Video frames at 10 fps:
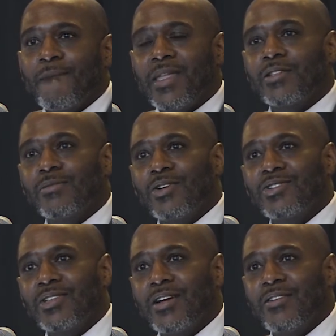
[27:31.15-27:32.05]
Dr.
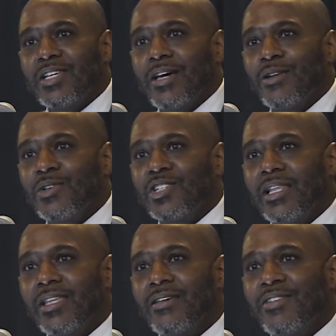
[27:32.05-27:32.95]
Marshall, the area of town in which I
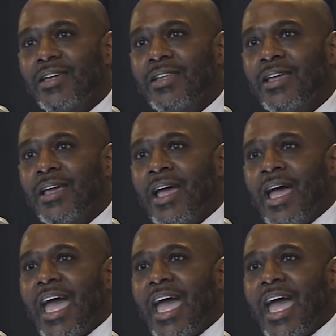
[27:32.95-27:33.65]
live in